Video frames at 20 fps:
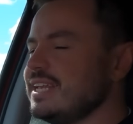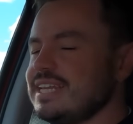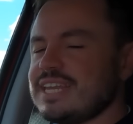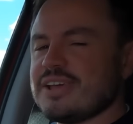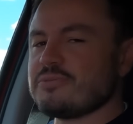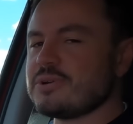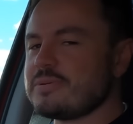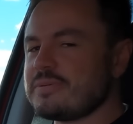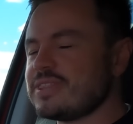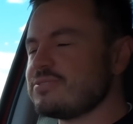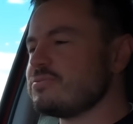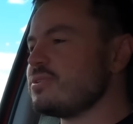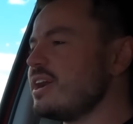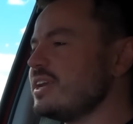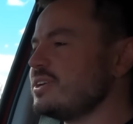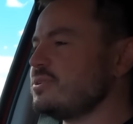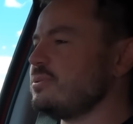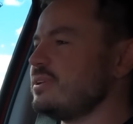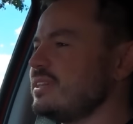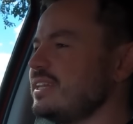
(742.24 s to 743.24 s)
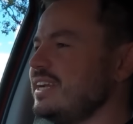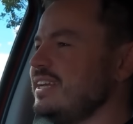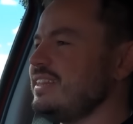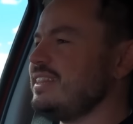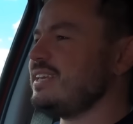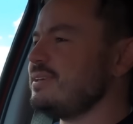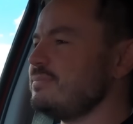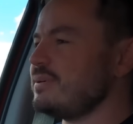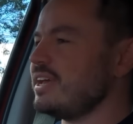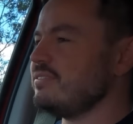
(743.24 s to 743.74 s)
Now, what about the ride quality? I
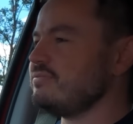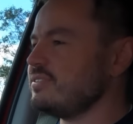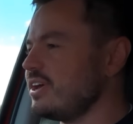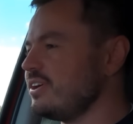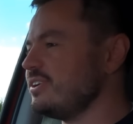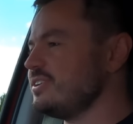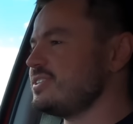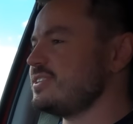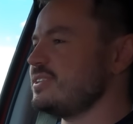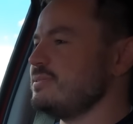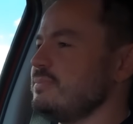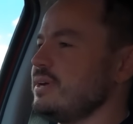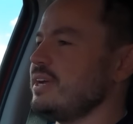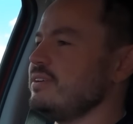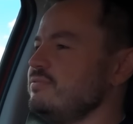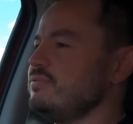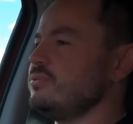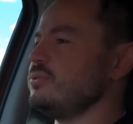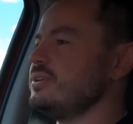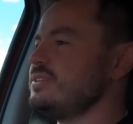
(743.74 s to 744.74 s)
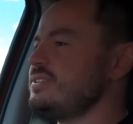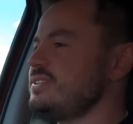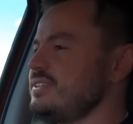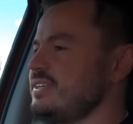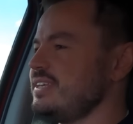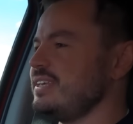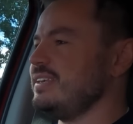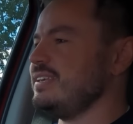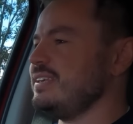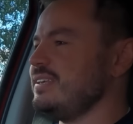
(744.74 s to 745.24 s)
think you may have noticed that my voice
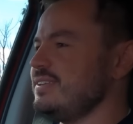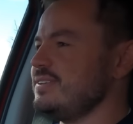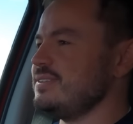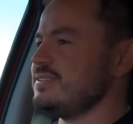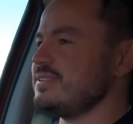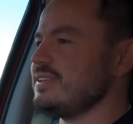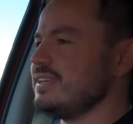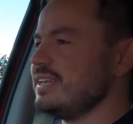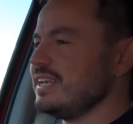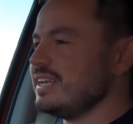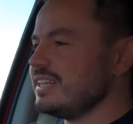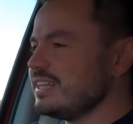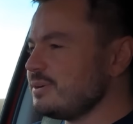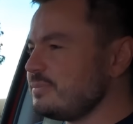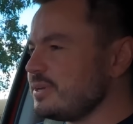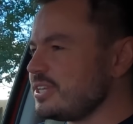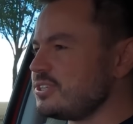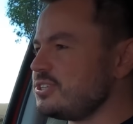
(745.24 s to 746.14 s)
is a little bit